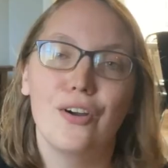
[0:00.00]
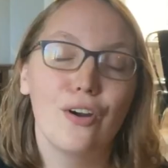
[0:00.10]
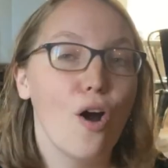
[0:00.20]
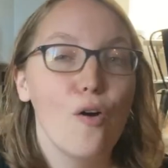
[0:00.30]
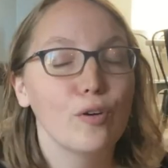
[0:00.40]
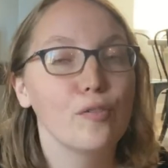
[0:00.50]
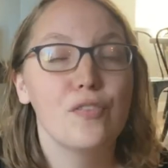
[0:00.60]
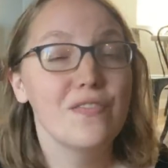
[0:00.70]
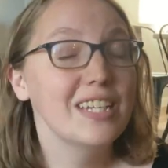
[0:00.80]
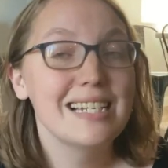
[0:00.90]
There are over
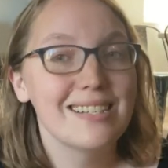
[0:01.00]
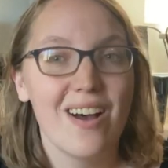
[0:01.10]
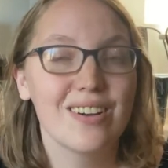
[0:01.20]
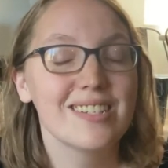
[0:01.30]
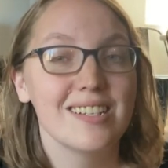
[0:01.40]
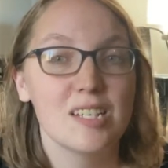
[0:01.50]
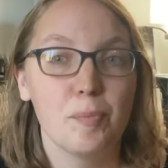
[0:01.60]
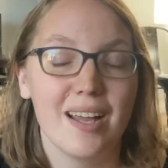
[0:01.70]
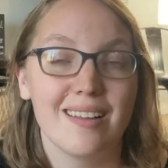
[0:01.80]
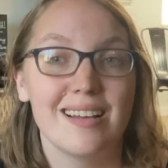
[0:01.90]
fifty songs in this
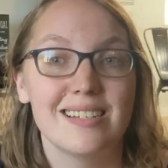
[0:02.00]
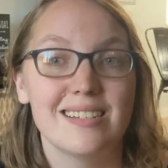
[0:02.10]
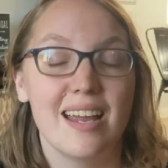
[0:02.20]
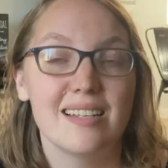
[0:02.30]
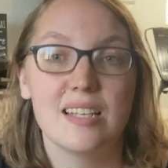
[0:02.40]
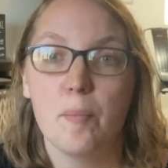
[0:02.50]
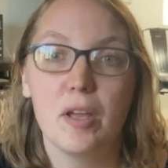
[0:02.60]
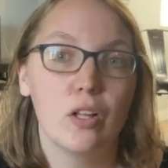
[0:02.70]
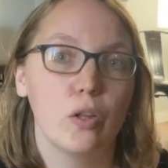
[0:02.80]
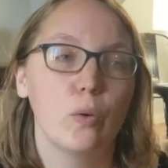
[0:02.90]
playlist, and some
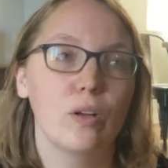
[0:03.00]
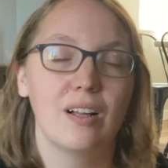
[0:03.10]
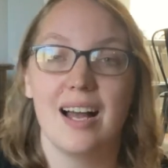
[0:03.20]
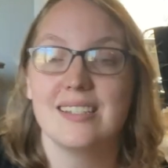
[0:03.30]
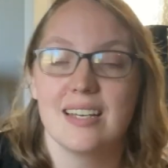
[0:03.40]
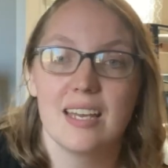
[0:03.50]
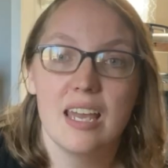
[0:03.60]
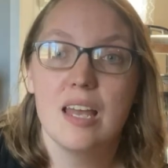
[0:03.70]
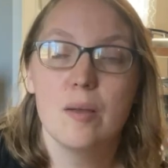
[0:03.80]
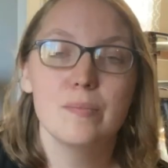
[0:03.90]
include classic
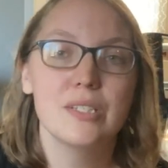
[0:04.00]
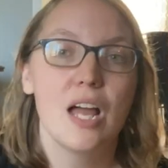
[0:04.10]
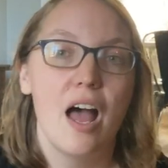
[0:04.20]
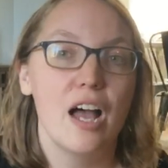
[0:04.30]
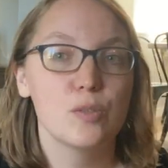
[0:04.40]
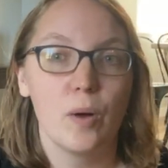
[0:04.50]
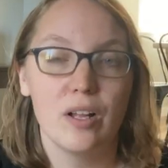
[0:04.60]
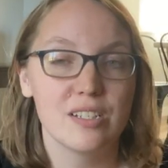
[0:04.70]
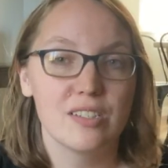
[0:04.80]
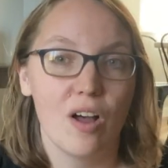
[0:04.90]
hymns as
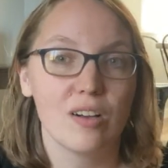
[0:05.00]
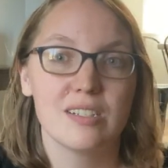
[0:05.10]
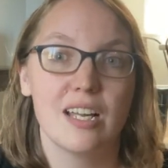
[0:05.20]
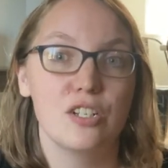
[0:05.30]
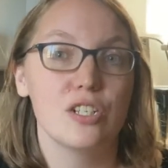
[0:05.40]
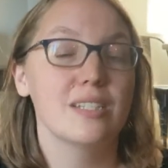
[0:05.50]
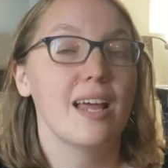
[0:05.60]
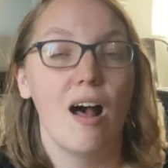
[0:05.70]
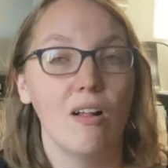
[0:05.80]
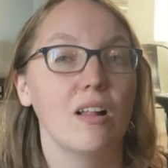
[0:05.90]
well as songs that just
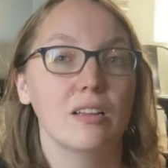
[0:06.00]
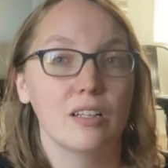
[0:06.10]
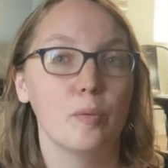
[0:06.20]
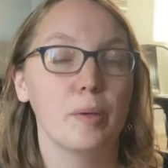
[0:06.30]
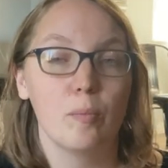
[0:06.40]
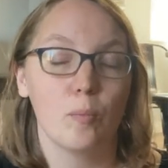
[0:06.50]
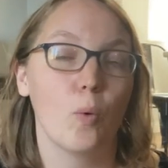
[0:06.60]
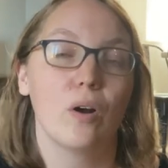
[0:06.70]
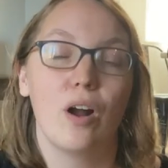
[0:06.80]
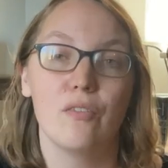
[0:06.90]
tell a little bit
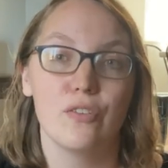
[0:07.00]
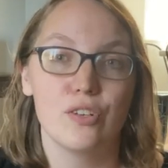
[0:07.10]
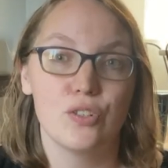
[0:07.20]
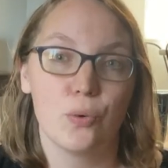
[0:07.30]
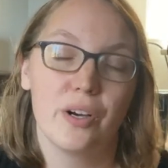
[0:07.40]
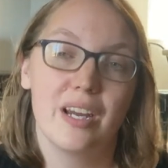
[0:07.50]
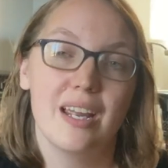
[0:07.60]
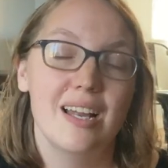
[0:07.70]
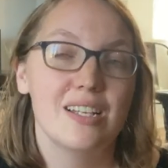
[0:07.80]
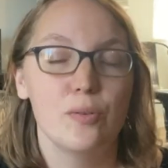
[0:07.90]
more of the
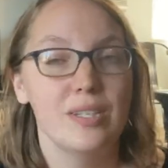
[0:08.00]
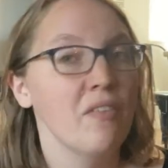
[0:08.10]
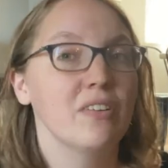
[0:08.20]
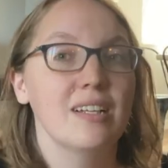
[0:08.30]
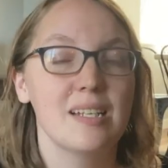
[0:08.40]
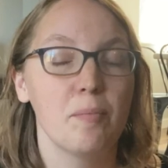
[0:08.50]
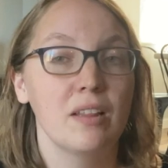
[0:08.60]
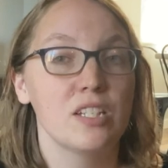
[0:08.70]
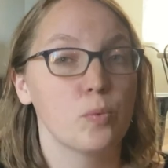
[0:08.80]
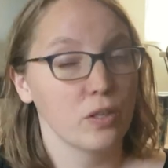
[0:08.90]
story. So definitely
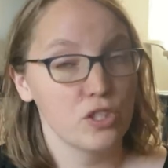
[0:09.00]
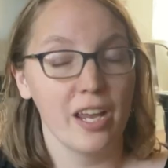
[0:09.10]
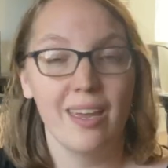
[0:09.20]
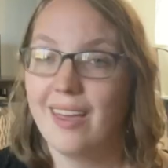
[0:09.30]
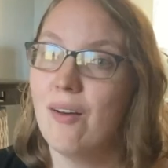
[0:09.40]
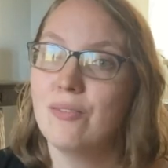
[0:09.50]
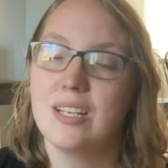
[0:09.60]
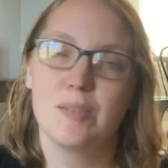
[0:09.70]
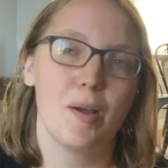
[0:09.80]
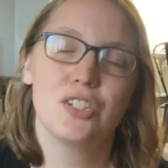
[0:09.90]
something that's worth checking out,
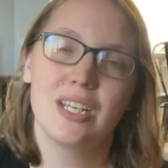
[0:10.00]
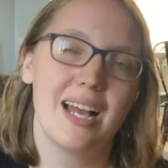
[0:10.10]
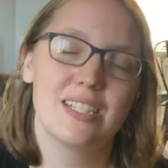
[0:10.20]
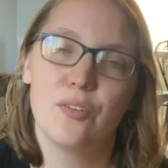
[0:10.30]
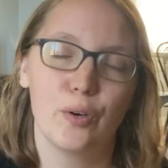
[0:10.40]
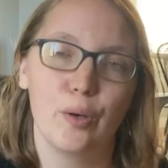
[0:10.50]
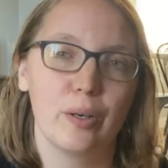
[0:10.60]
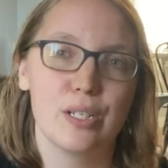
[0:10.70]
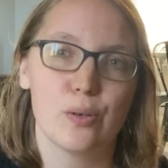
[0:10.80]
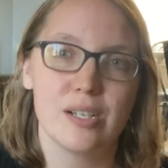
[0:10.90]
especially as a free
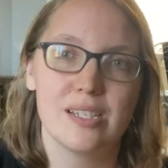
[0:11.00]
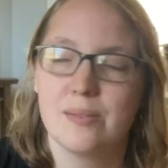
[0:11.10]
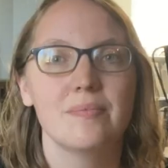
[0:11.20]
resource.